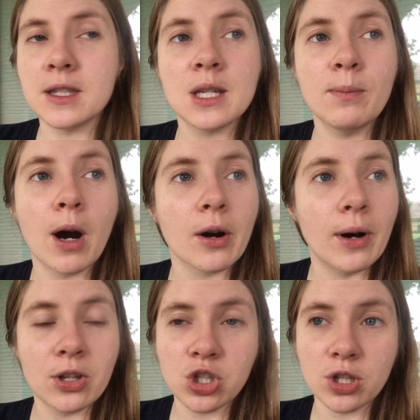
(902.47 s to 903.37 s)
tomorrow
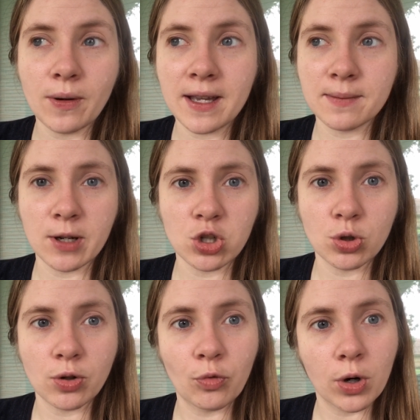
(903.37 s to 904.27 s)
I'll do as much
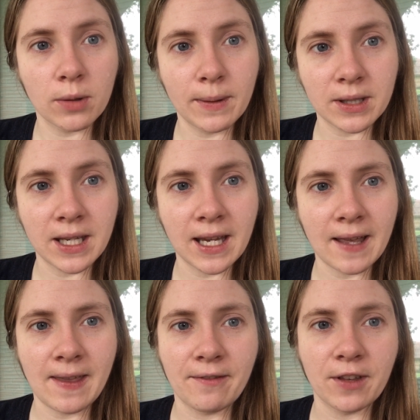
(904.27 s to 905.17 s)
sort of world building
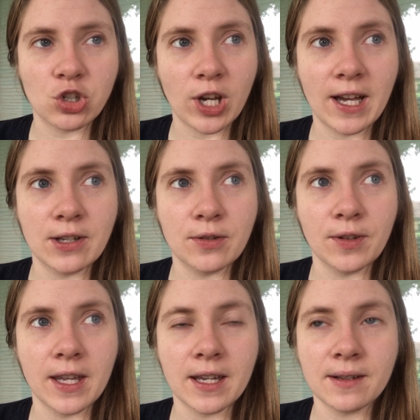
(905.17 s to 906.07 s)
and that fleshing out of
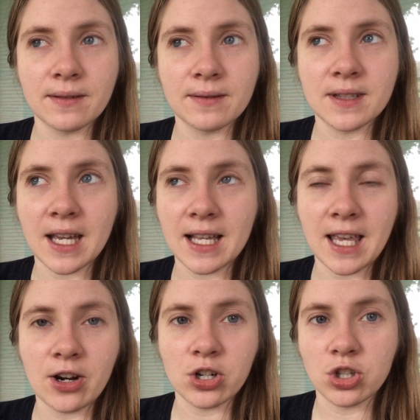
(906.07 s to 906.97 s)
like side
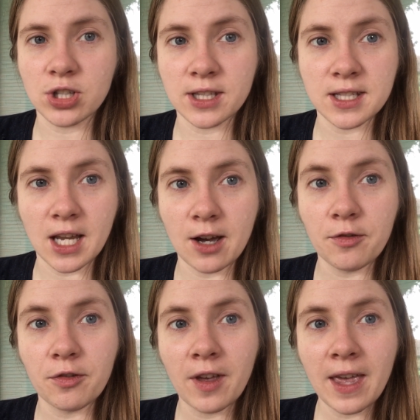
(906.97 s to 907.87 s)
characters and
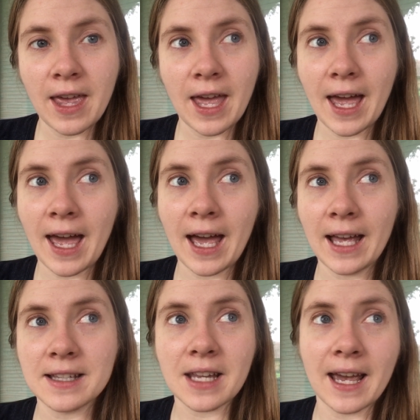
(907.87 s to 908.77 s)
stuff
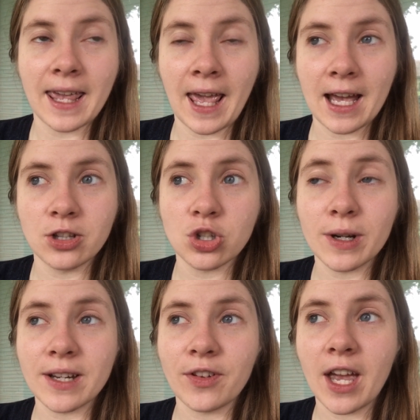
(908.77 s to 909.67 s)
as I can. So I
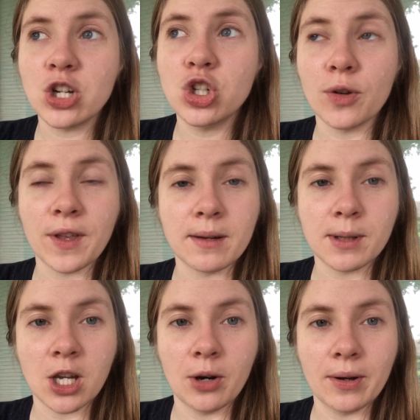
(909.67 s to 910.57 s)
don't think I'm going
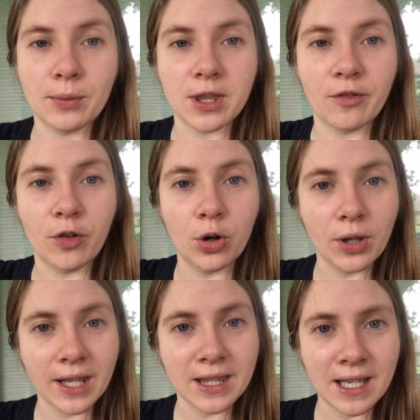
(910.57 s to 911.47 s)
to go in with the full
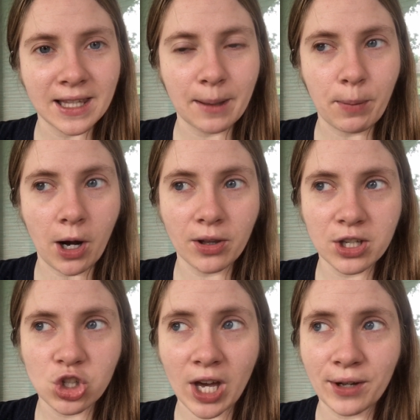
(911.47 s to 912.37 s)
like neatly
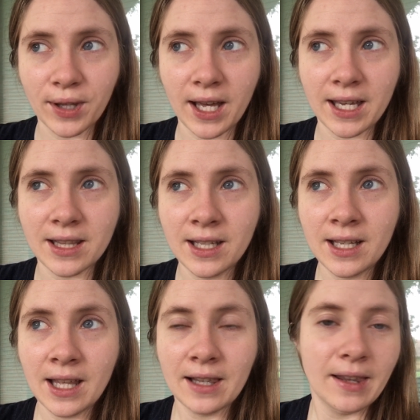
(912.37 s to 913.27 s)
polished outline
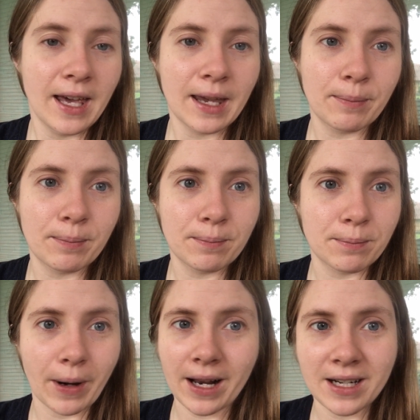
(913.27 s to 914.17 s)
like
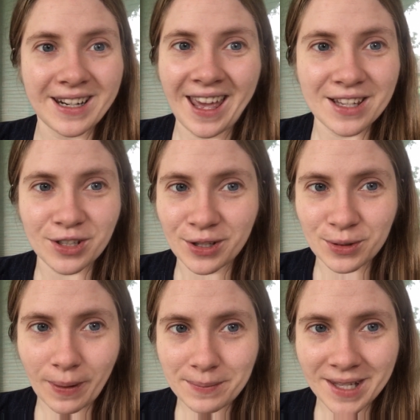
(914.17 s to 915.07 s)
Brandon has on his
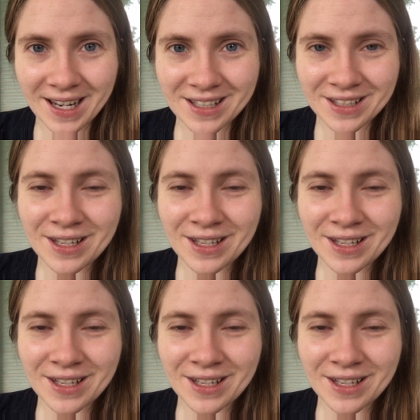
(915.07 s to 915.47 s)
website,